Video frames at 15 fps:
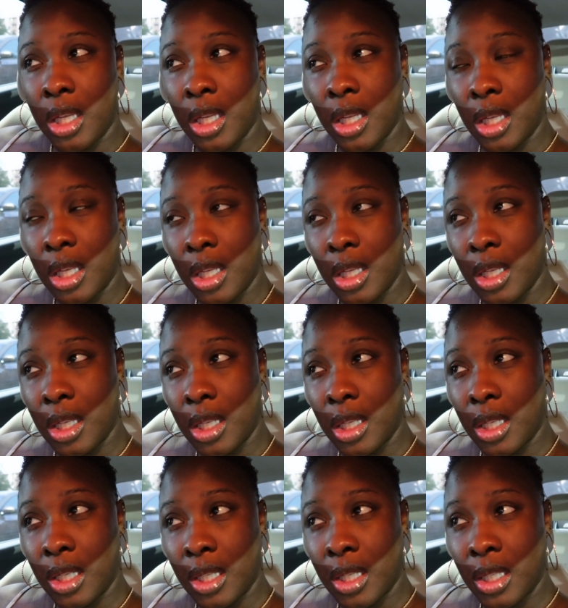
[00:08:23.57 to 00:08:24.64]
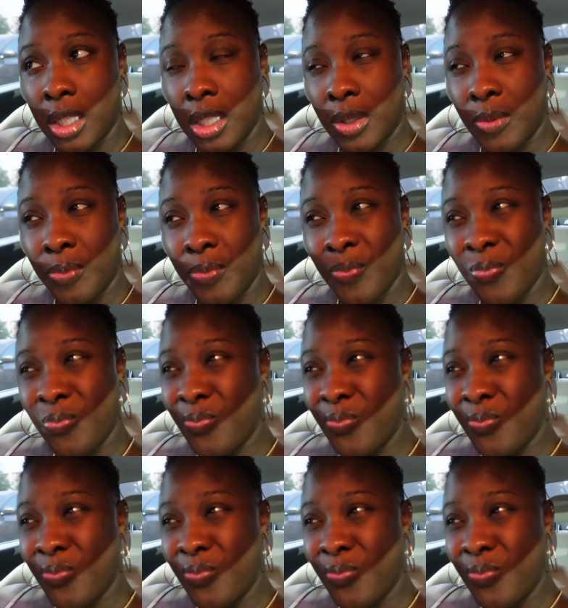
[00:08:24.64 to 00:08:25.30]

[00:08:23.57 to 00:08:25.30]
[no speech]